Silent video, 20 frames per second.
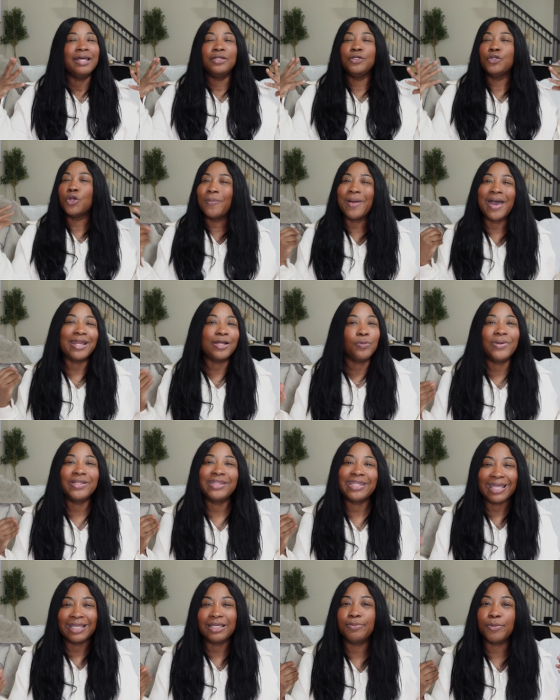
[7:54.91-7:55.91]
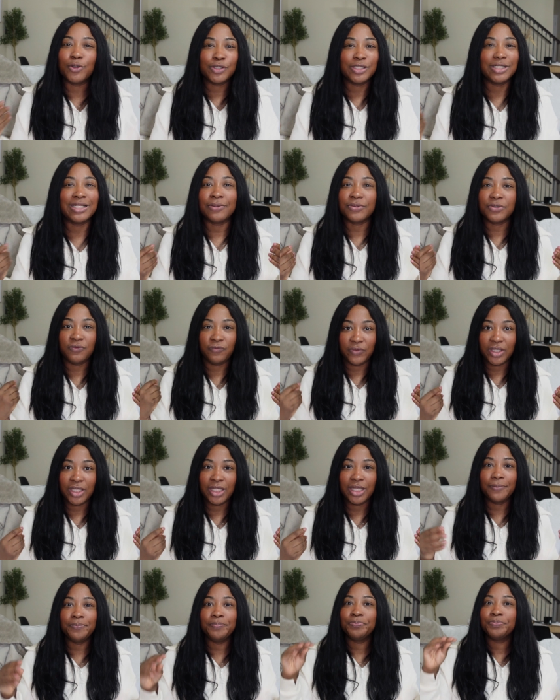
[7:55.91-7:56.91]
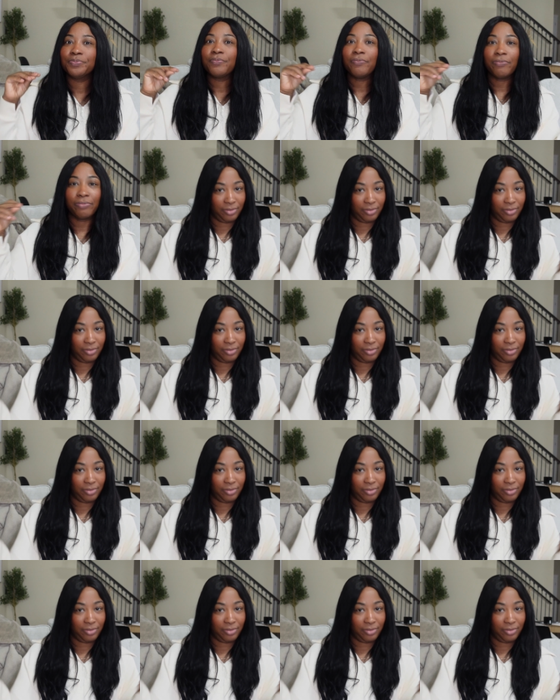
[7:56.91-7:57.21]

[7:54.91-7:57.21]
no matter what that emotion I was feeling,